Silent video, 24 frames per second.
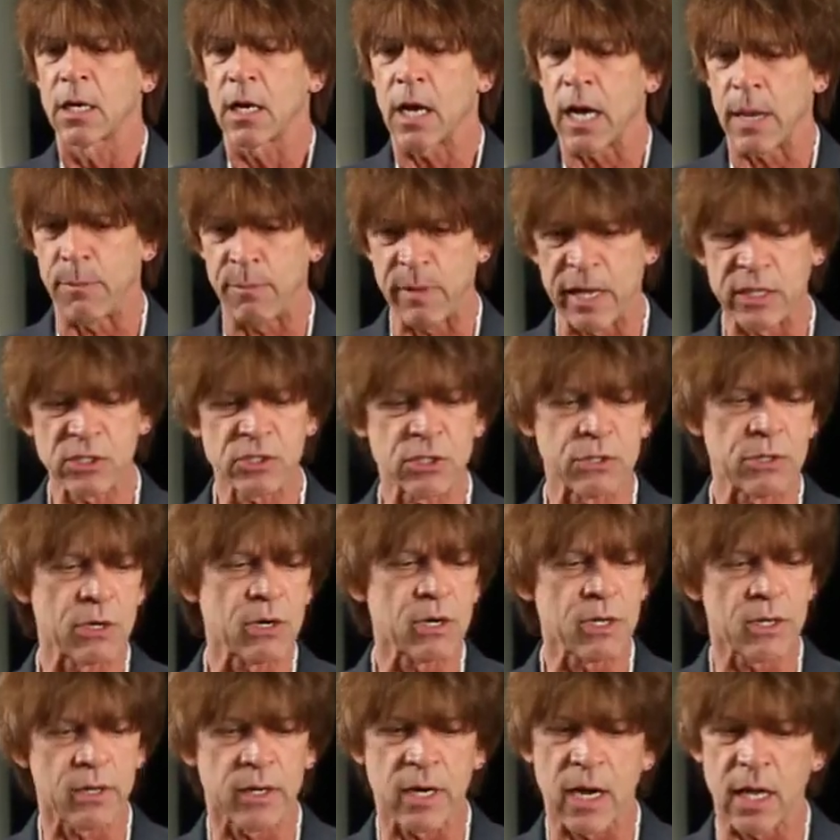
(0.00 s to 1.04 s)
I mentioned
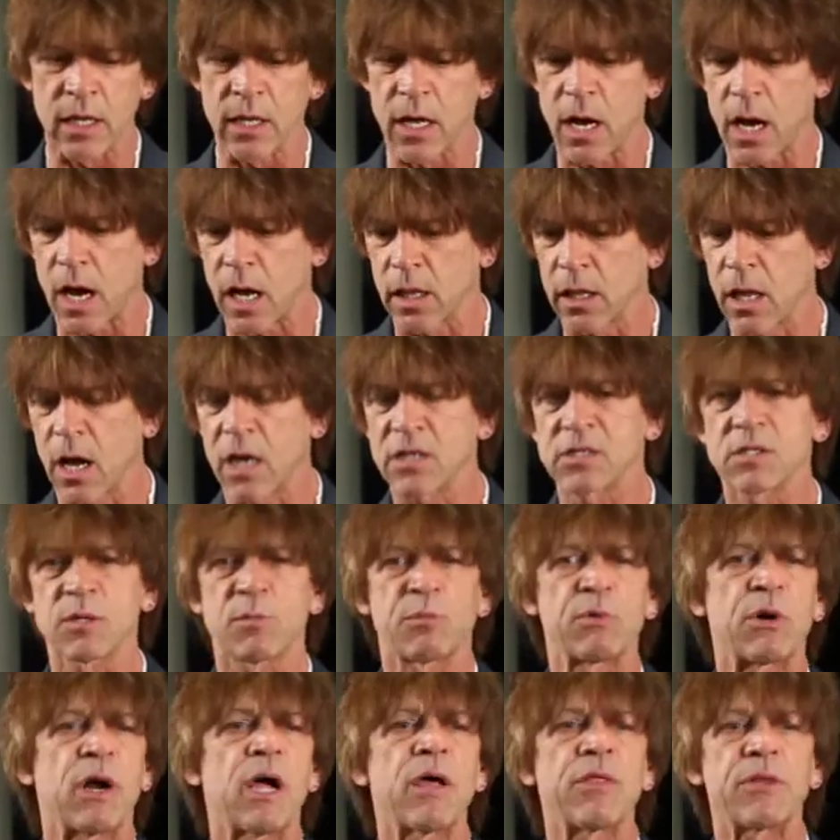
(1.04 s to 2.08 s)
earlier, I lost a
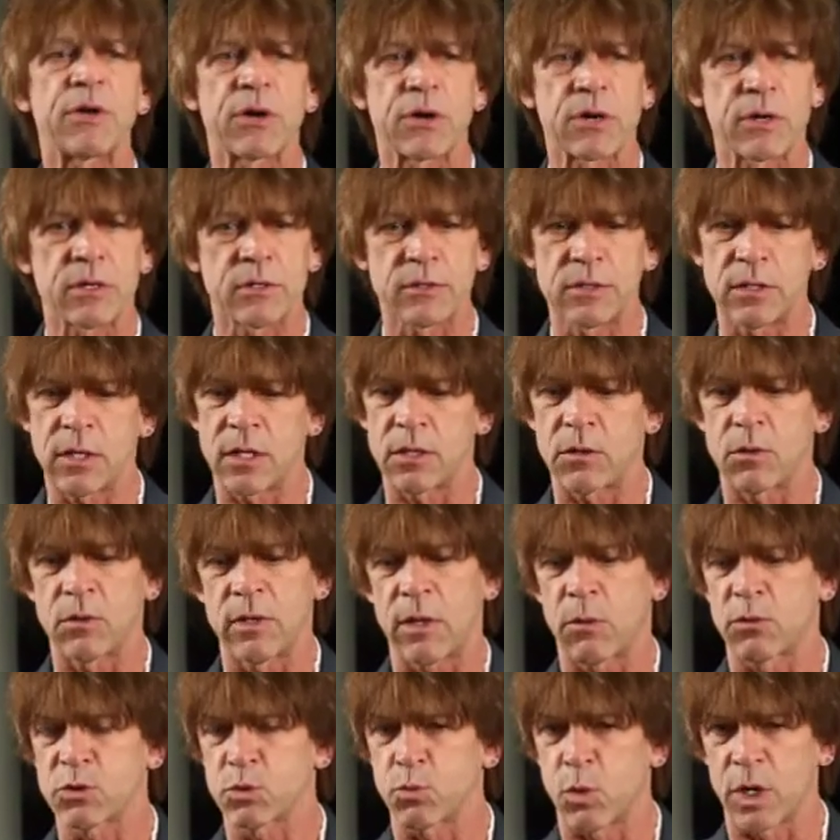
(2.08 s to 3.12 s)
brother
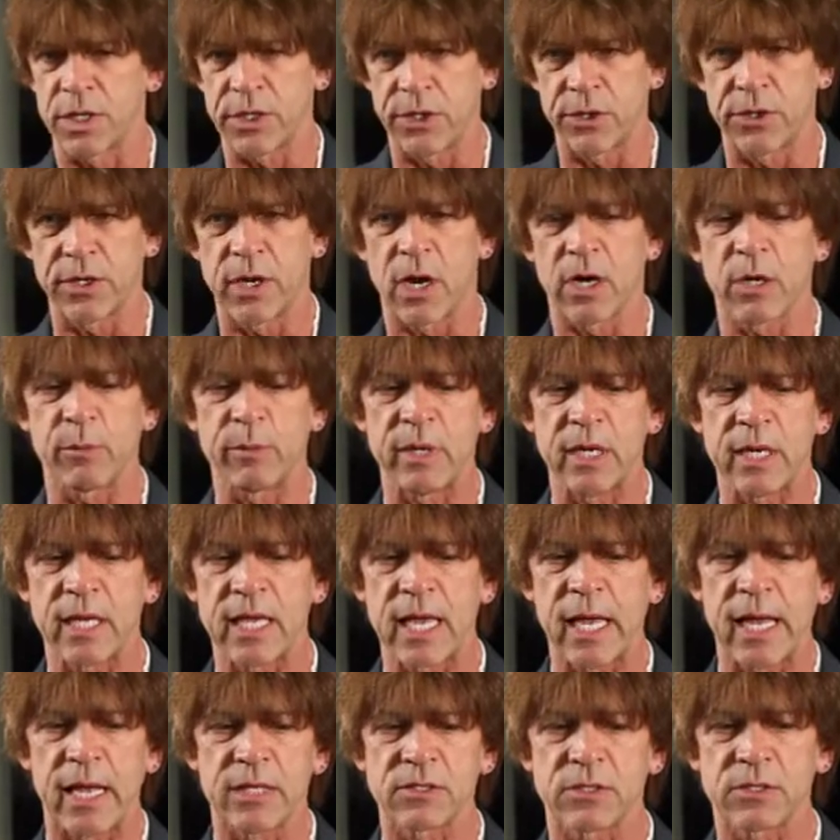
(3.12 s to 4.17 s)
that was 1 year younger than me to
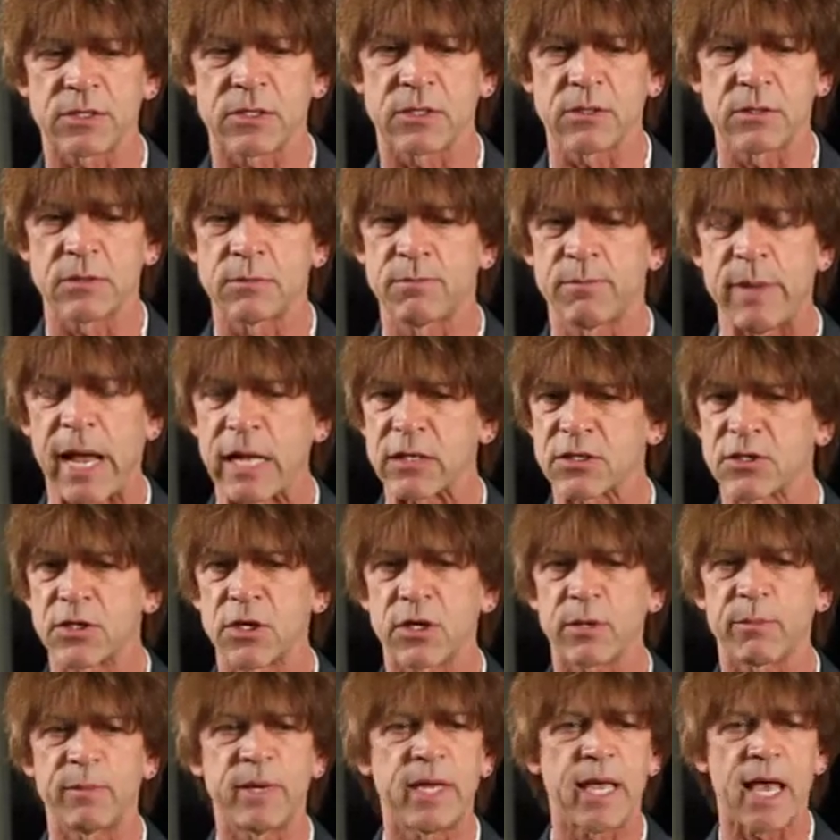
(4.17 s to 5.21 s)
cancer. About
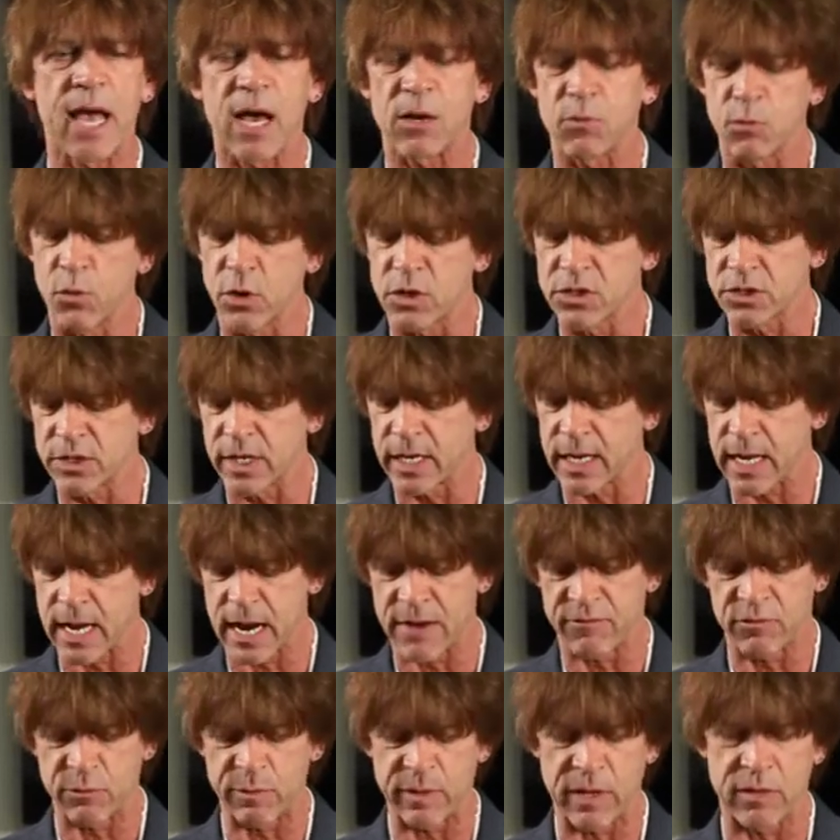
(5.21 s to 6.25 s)
took me out. Worst thing I've
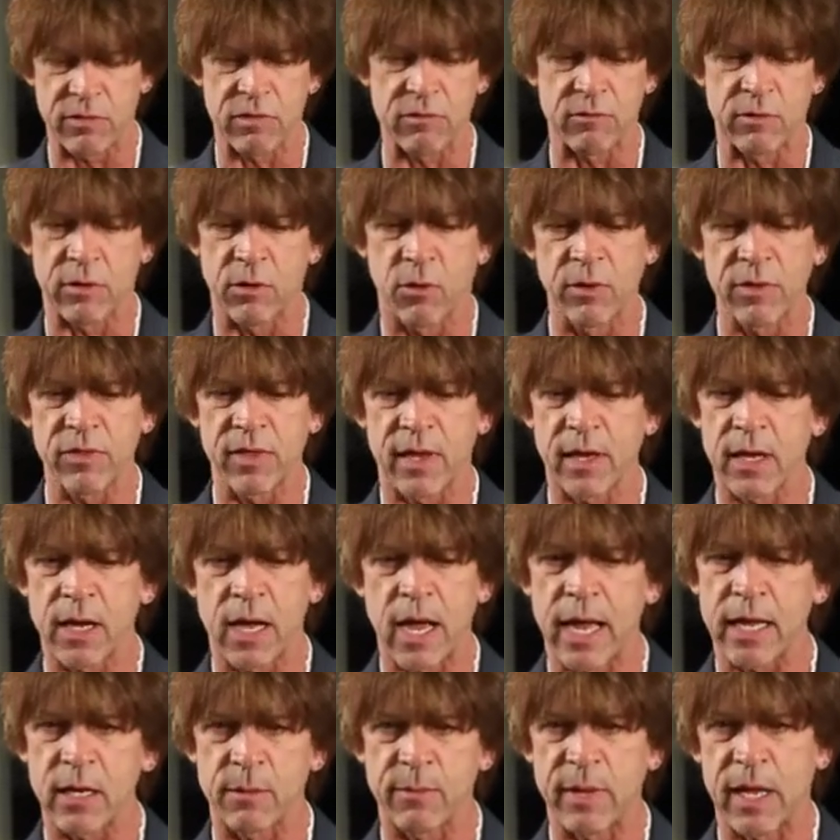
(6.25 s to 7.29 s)
ever been through. The only thing
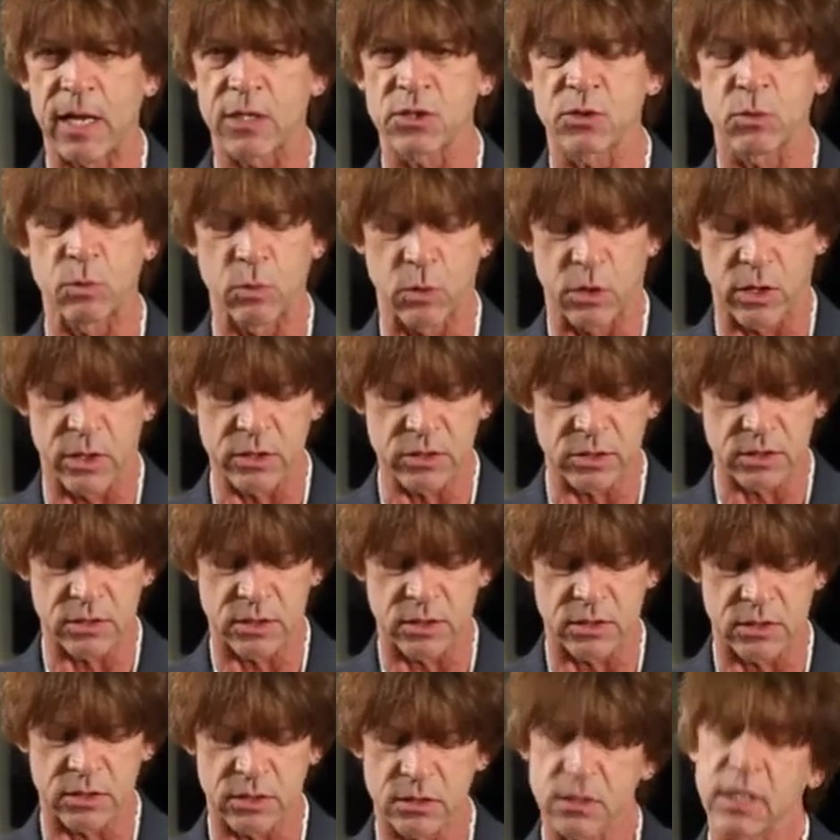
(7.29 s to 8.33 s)
I can imagine worse
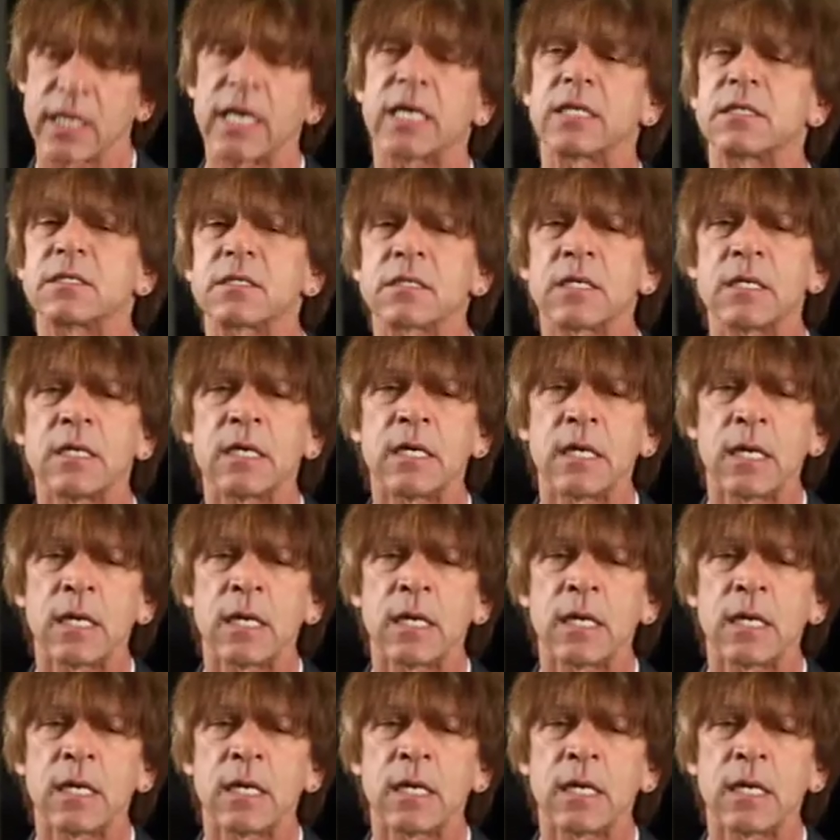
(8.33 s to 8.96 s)
is kids.